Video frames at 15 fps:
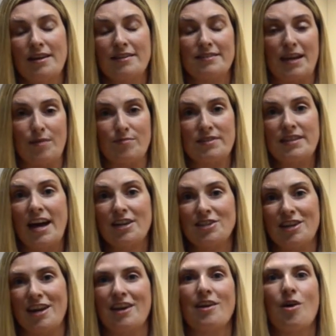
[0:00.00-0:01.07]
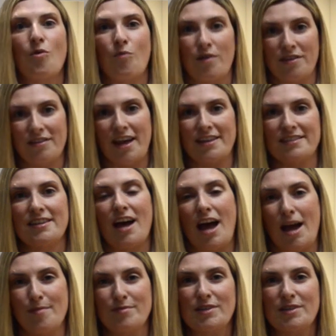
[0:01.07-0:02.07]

session with less time.